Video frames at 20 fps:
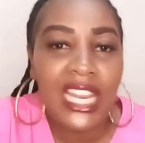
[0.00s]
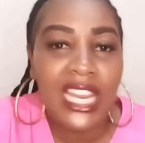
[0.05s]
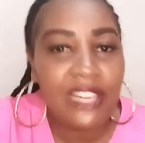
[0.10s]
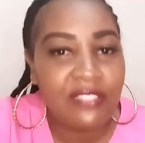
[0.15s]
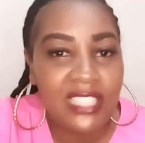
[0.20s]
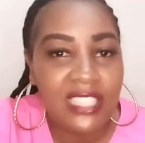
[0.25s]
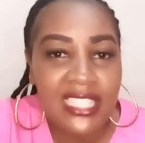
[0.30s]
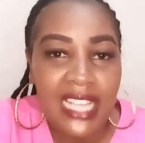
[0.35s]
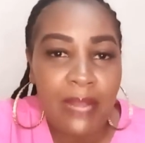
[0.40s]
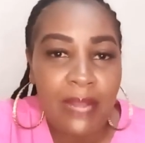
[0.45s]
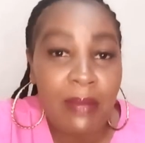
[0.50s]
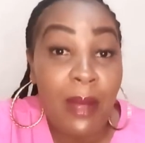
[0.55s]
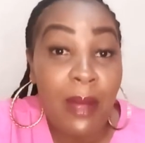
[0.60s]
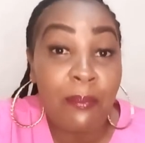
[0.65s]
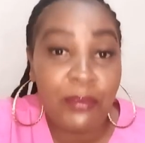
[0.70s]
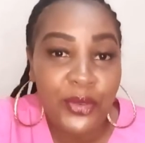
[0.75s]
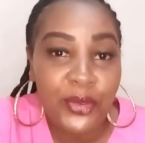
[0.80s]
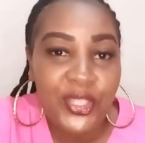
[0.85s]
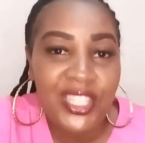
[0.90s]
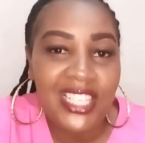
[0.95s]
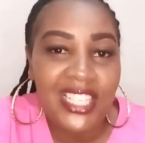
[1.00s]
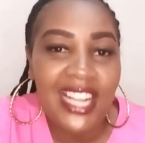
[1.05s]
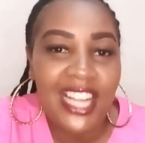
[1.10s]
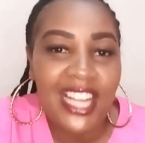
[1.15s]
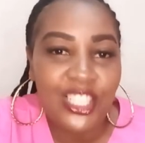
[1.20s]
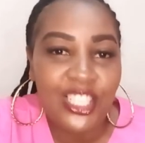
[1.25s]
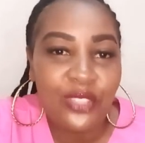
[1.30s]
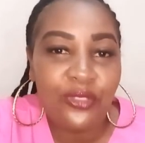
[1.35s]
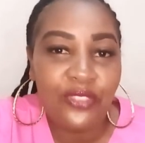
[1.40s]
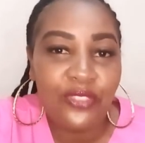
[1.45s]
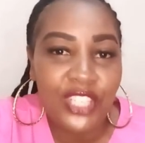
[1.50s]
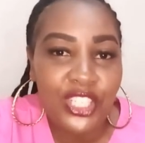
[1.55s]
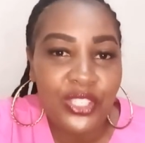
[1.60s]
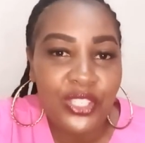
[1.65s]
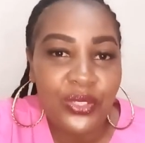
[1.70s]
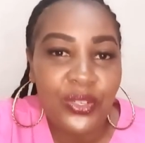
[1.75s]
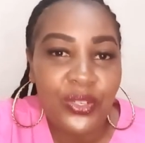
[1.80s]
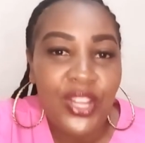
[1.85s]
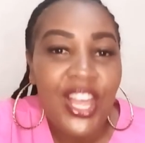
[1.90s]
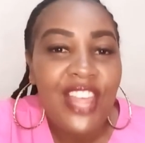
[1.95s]
every time I'm posting a new
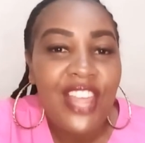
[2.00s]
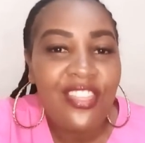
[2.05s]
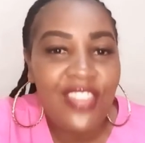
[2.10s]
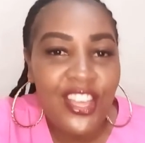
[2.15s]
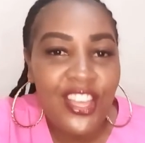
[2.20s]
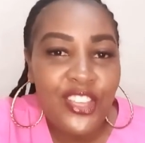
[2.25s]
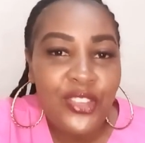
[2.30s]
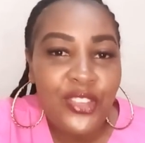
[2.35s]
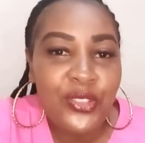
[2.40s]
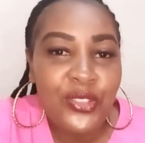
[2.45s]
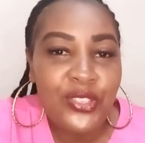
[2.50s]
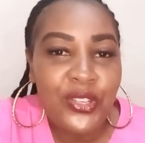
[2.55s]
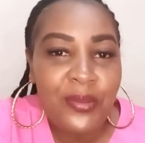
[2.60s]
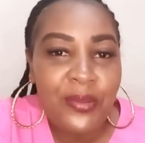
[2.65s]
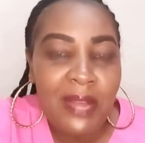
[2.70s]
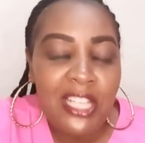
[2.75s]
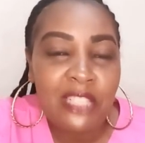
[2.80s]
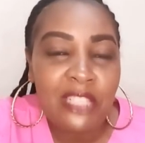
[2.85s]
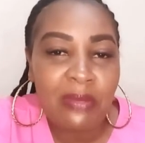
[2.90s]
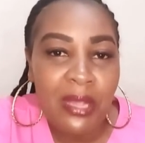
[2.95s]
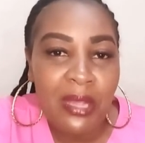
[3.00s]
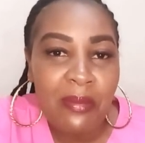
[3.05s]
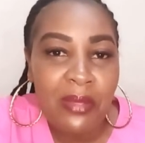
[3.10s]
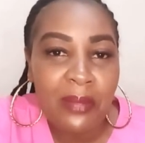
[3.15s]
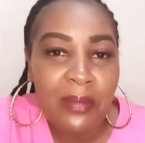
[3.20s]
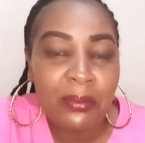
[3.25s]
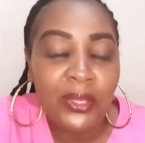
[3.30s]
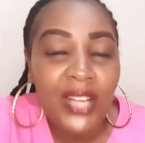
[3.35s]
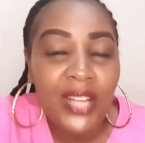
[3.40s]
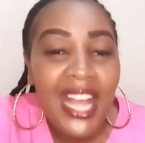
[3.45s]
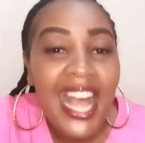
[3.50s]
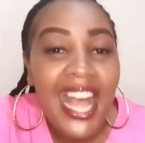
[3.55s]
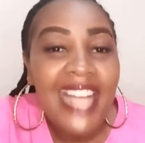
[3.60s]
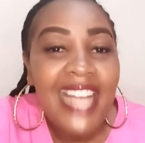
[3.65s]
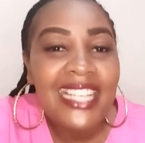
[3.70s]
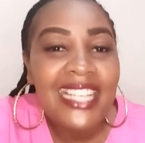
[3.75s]
video. Thank you so much, my people.